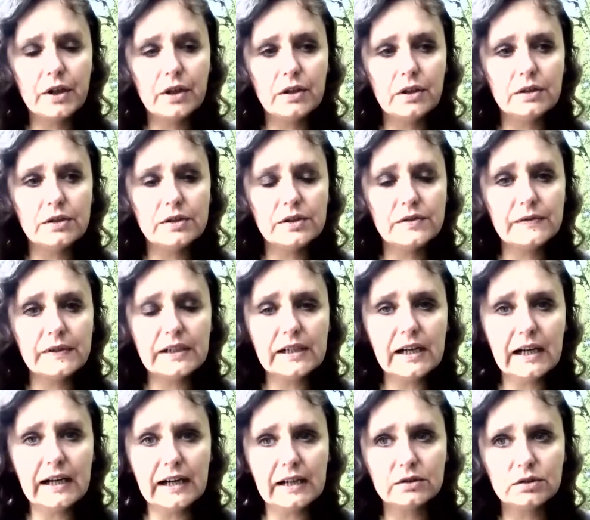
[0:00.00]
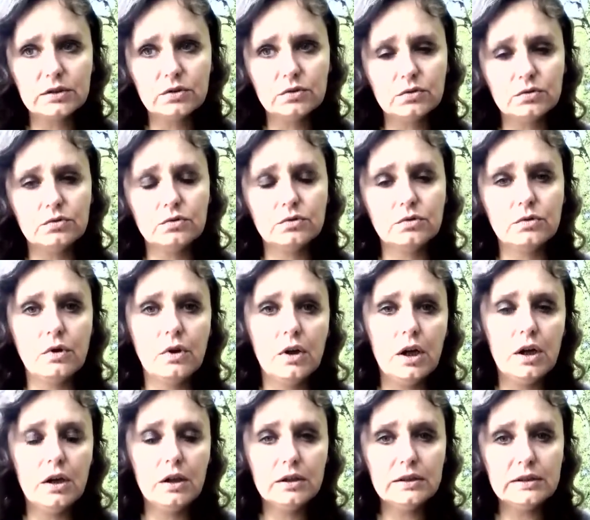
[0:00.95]
and it's very hard to do
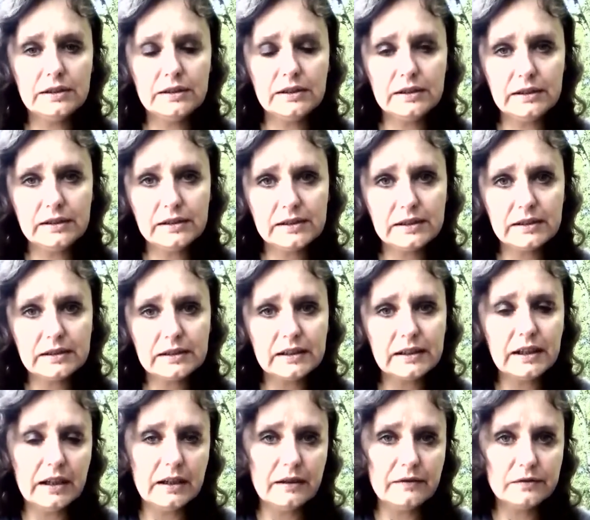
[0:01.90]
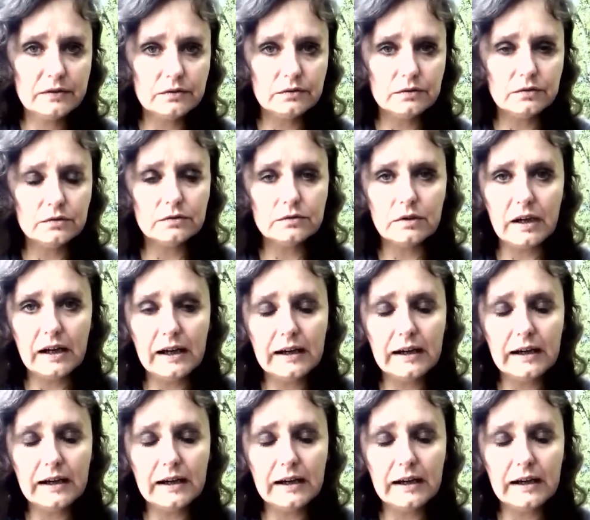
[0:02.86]
the things that I have to do